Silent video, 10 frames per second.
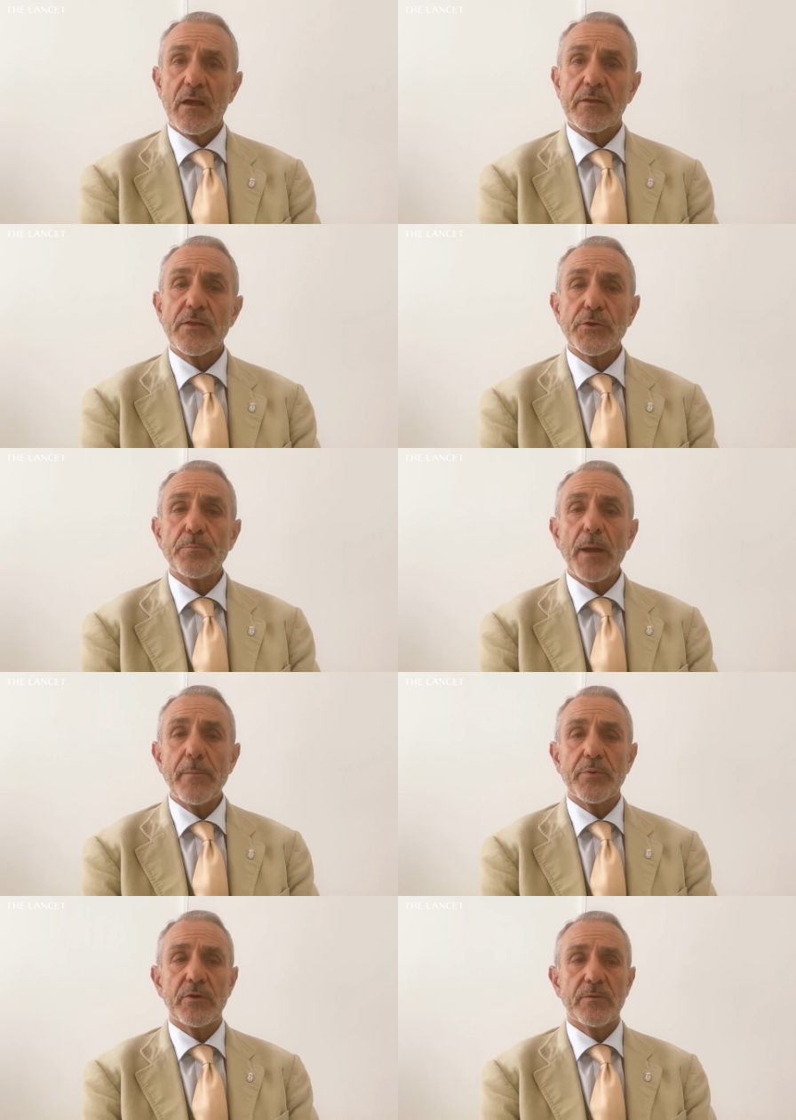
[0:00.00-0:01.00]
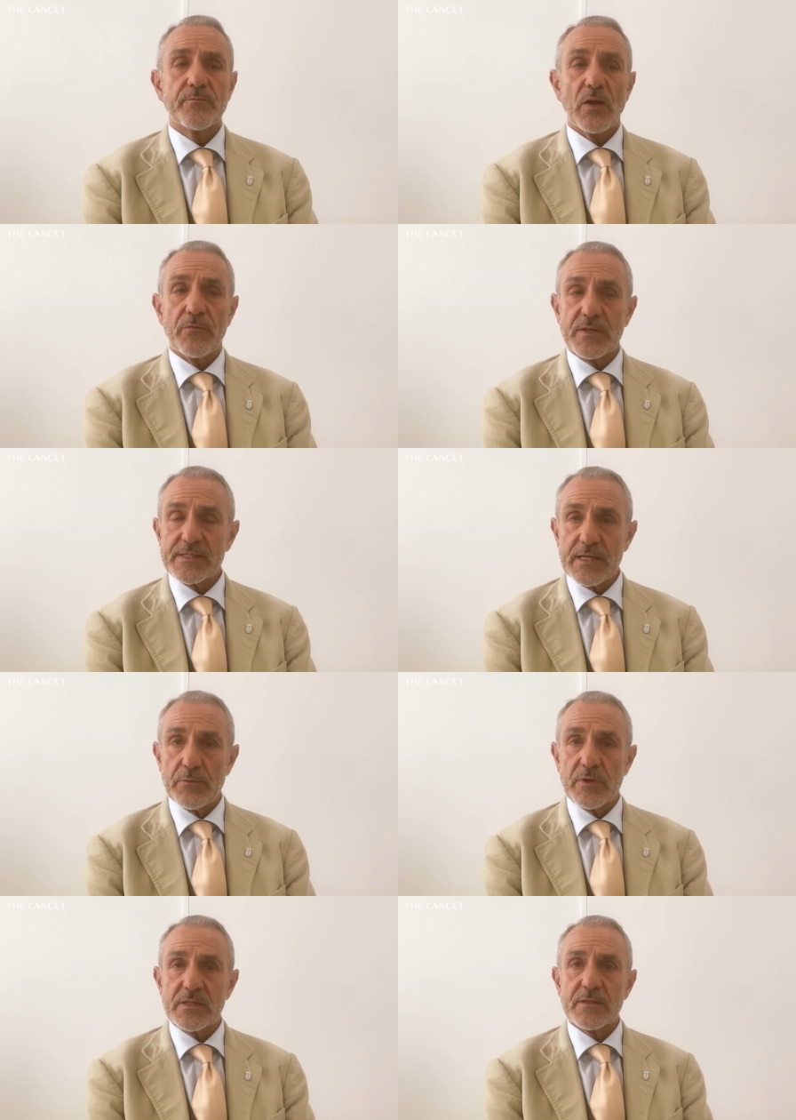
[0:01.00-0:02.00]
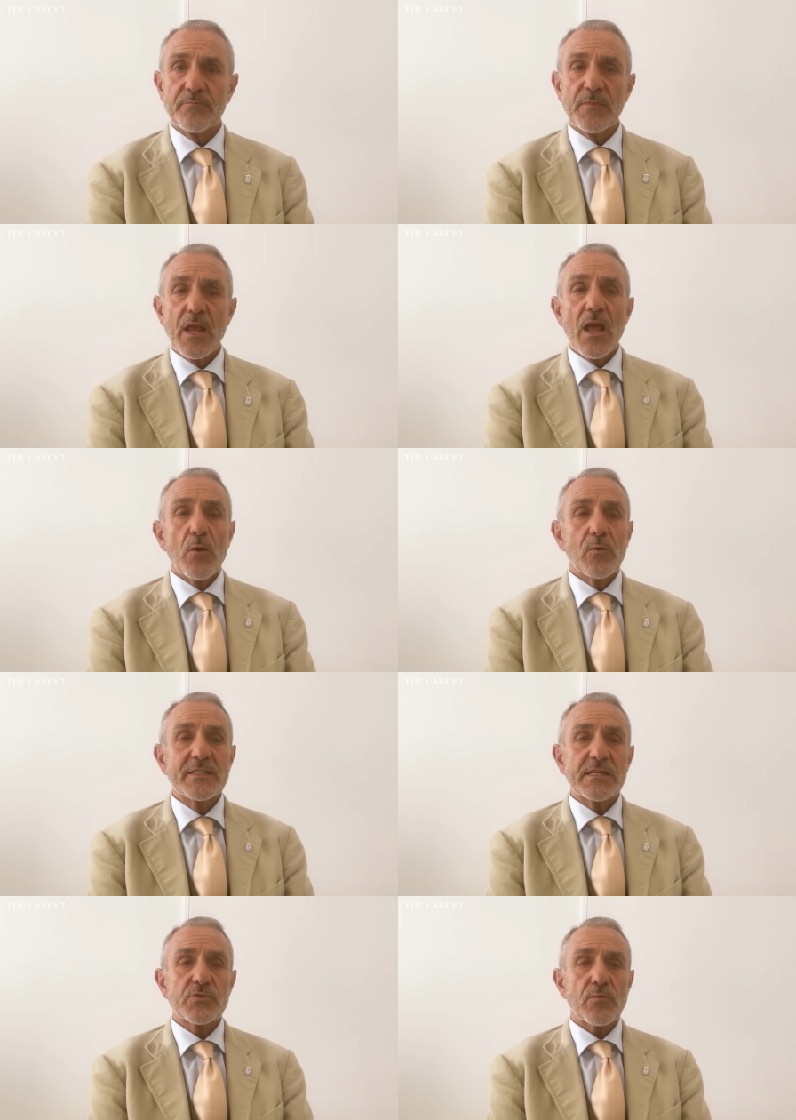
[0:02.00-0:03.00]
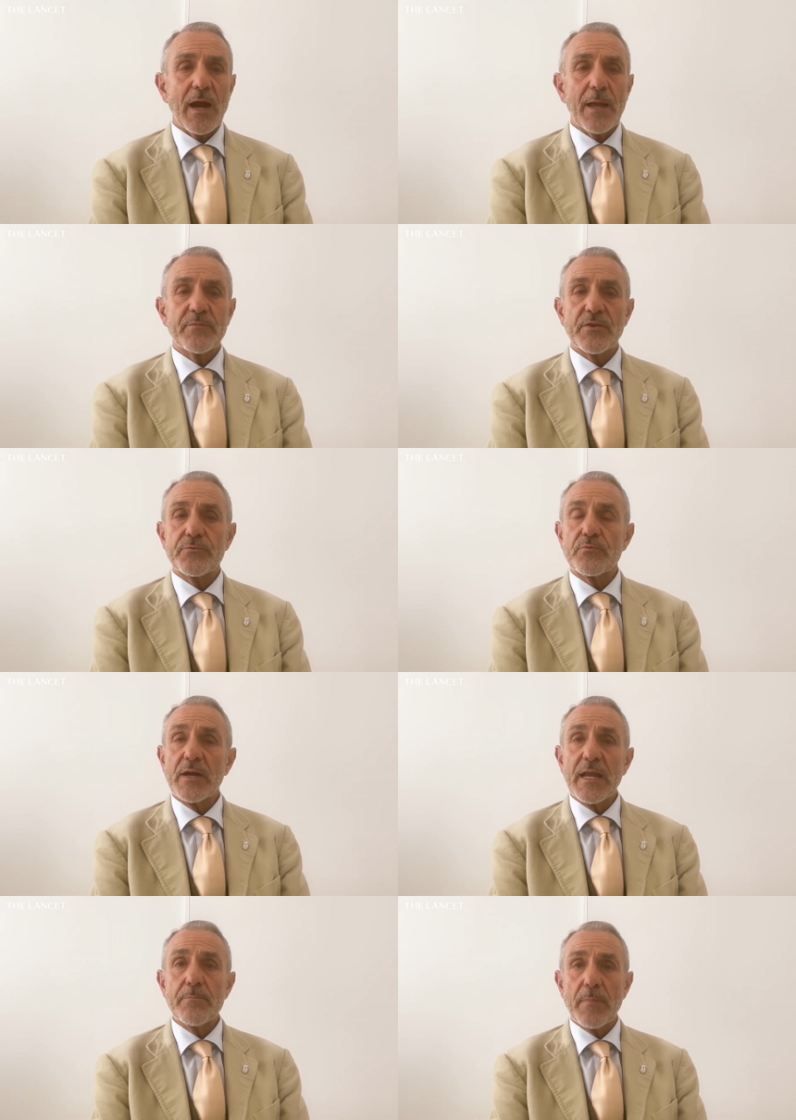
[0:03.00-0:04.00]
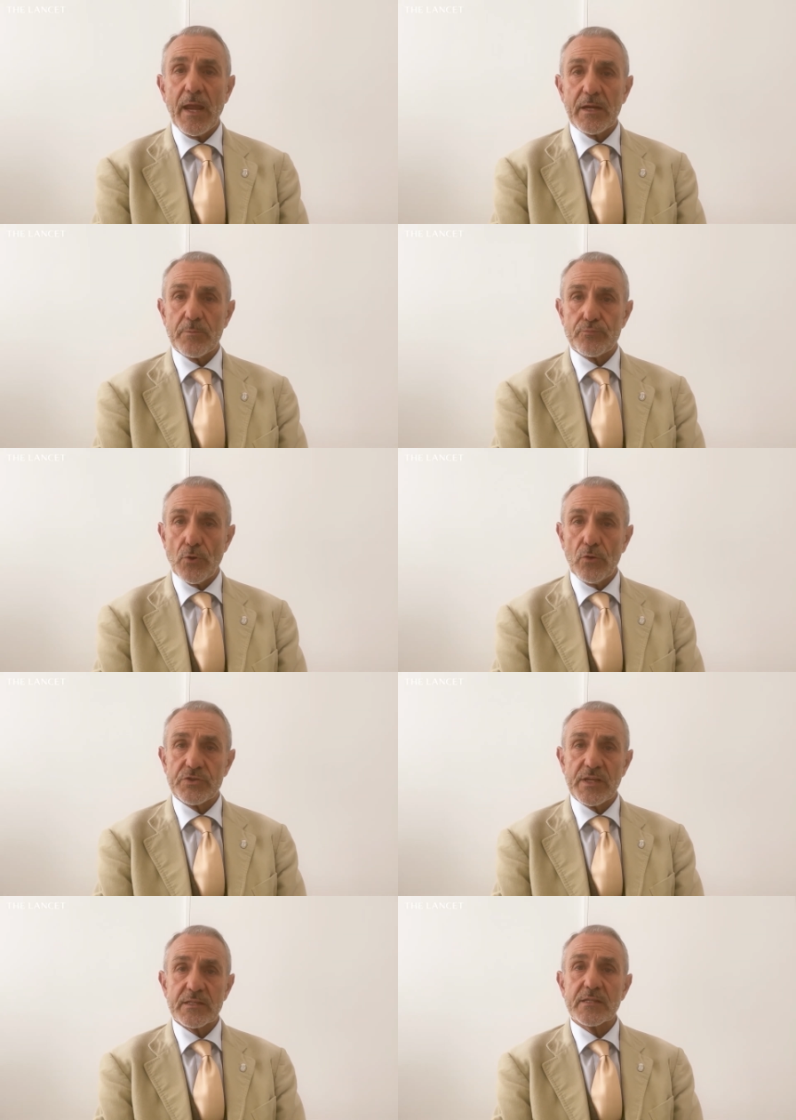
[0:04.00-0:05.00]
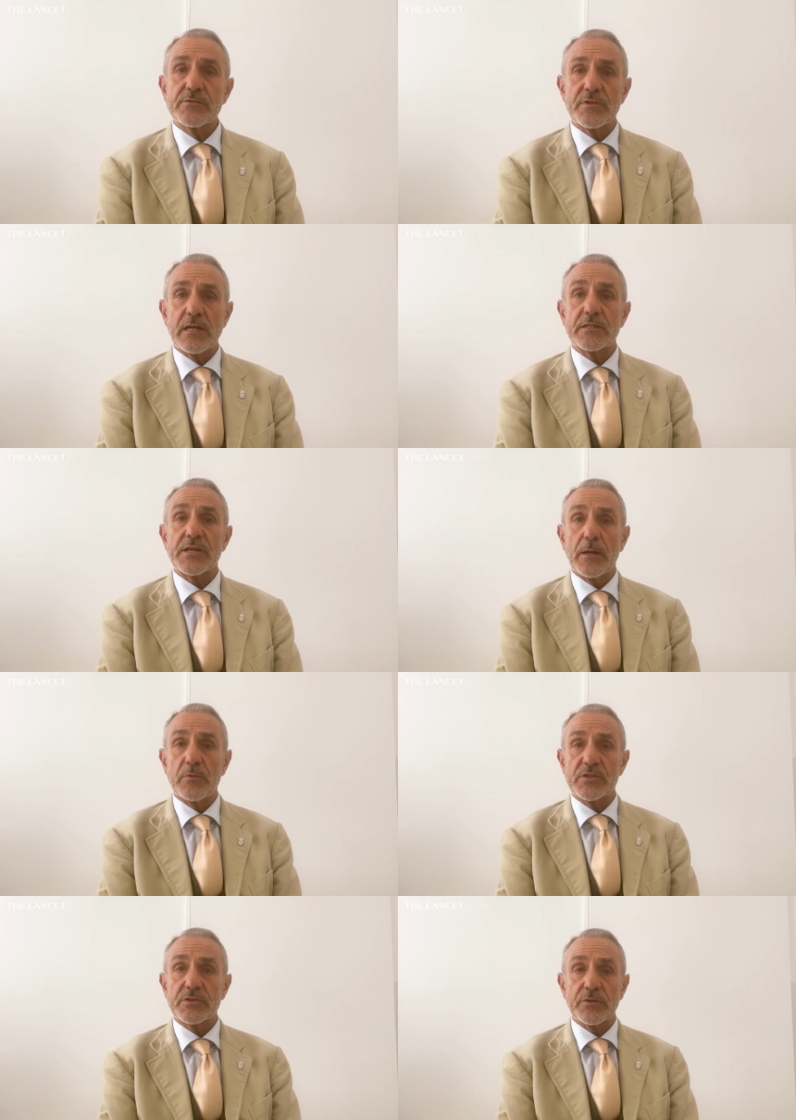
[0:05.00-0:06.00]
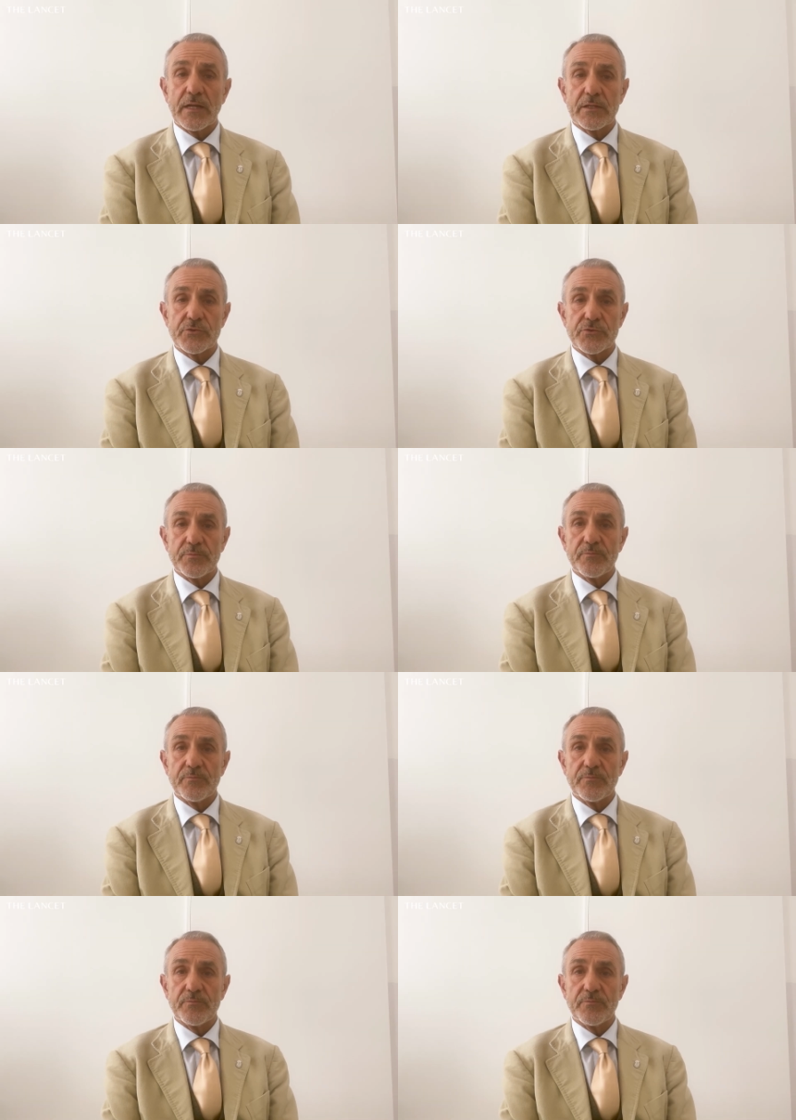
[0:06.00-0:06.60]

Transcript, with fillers: In the third paper of the series, we describe the three main approaches to the Alzheimer's conundrum.